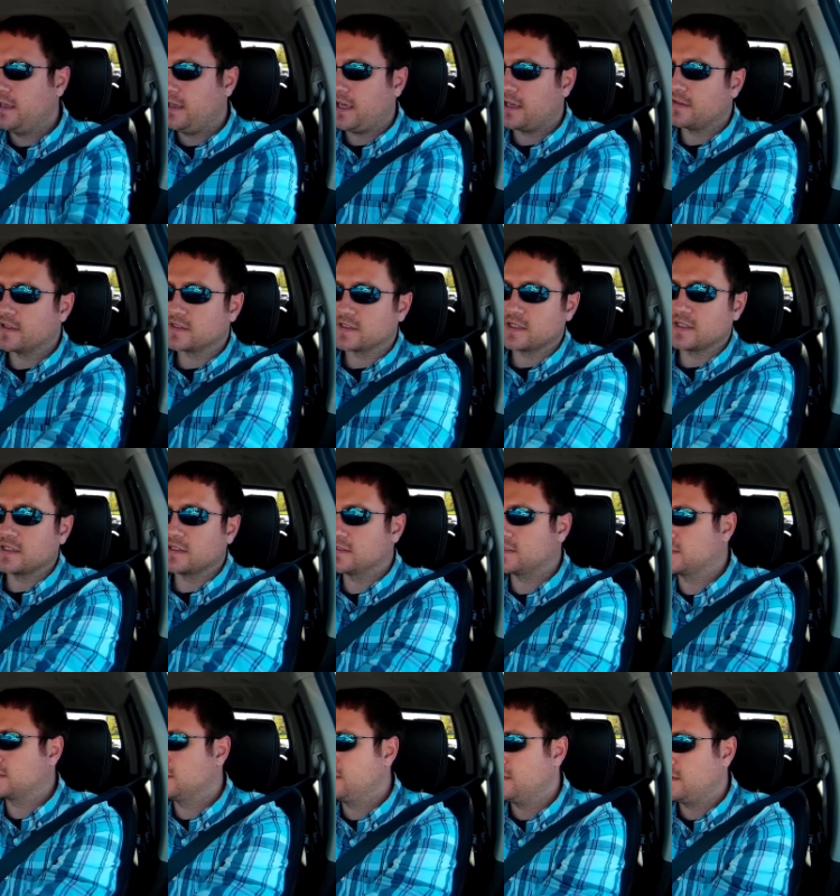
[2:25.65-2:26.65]
And this
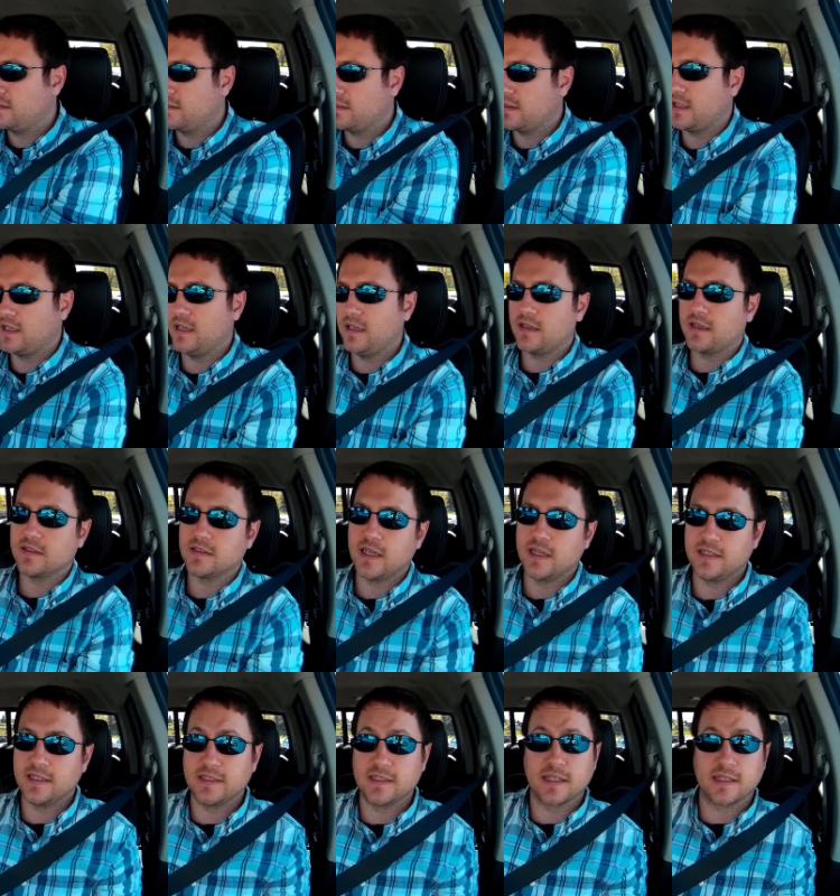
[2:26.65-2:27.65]
is the
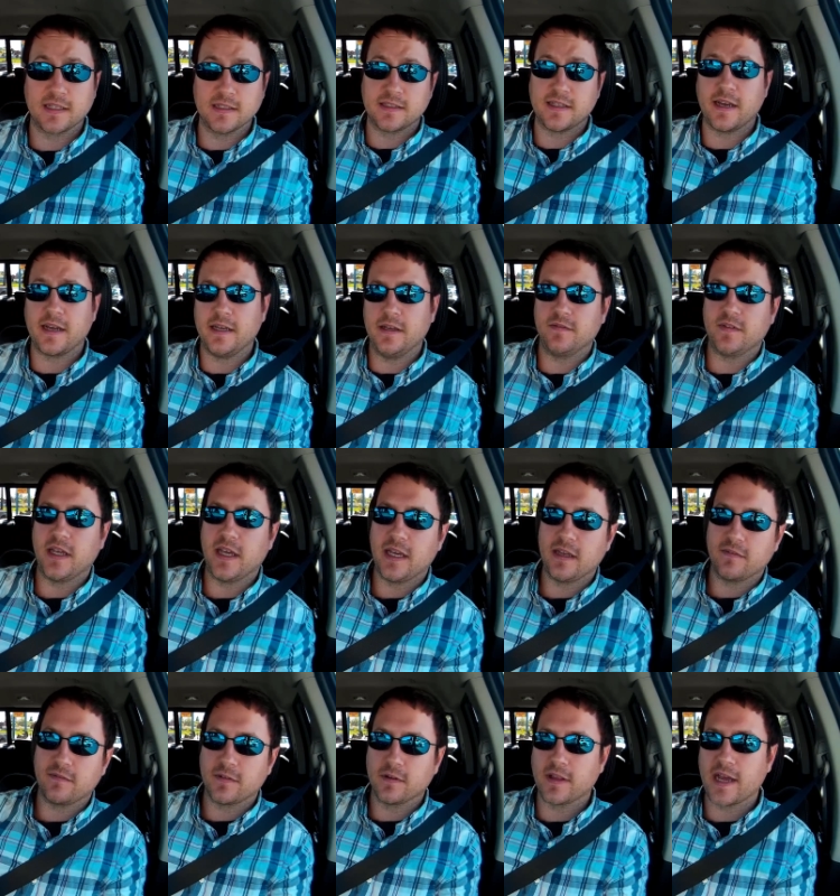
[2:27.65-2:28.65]
it is a consecutive
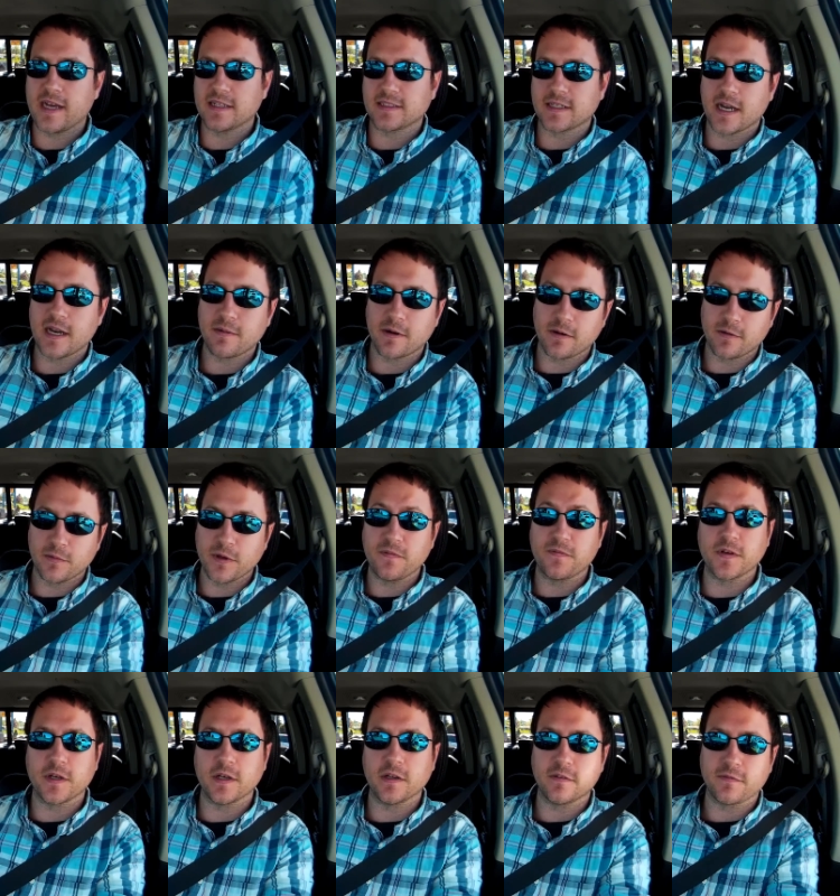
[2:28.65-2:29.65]
tank for last time or a
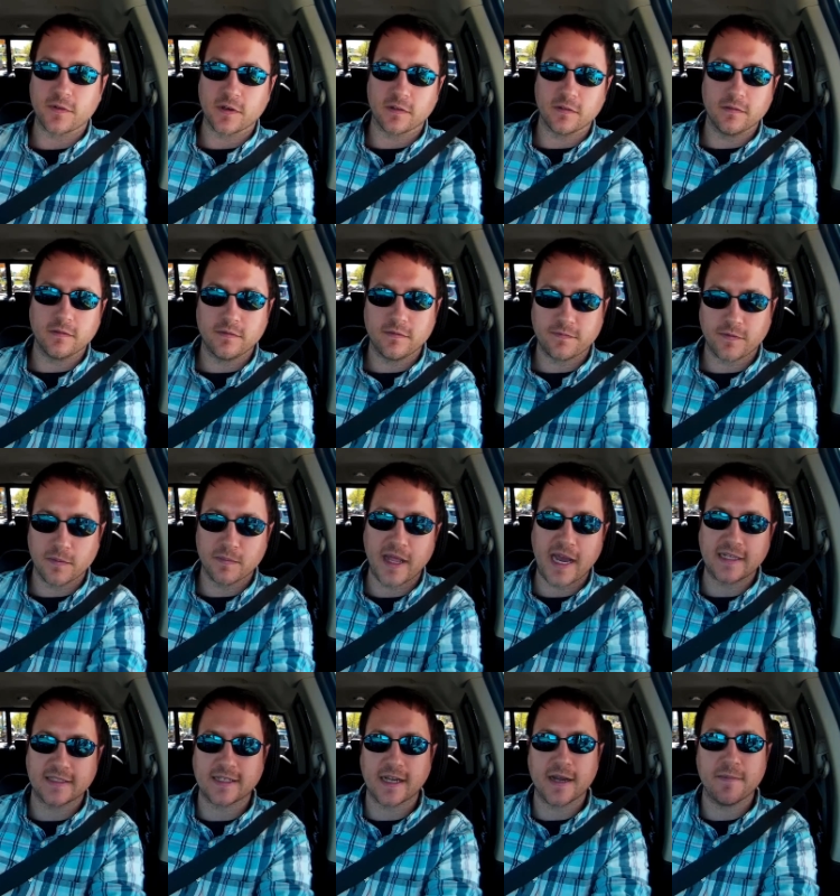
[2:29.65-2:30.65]
refill for from
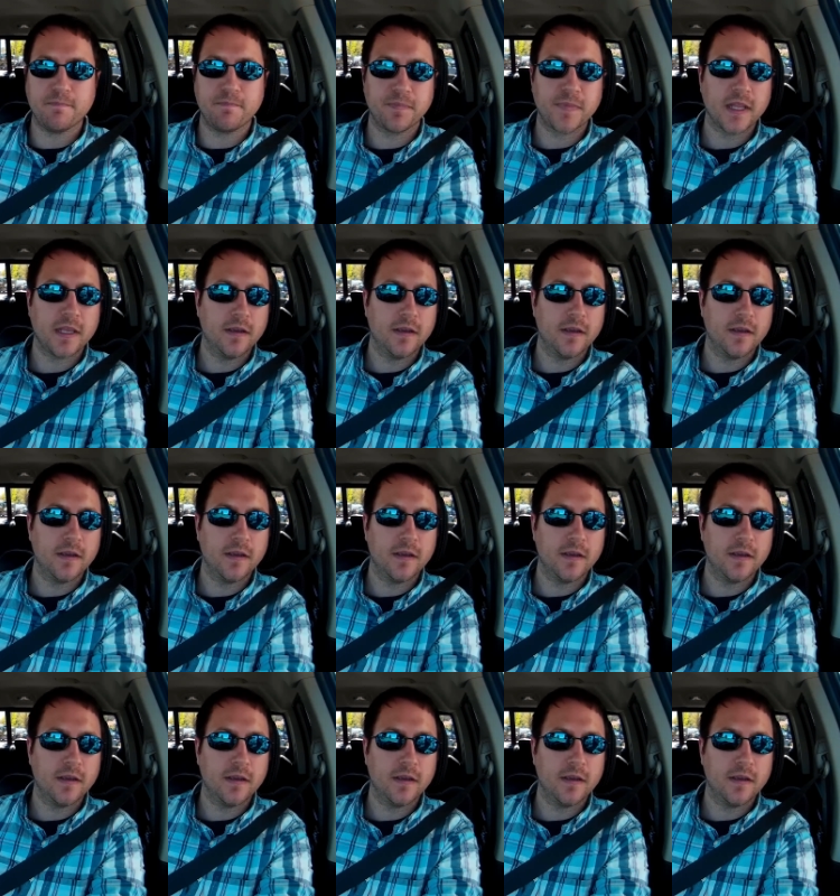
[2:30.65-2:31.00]
last time.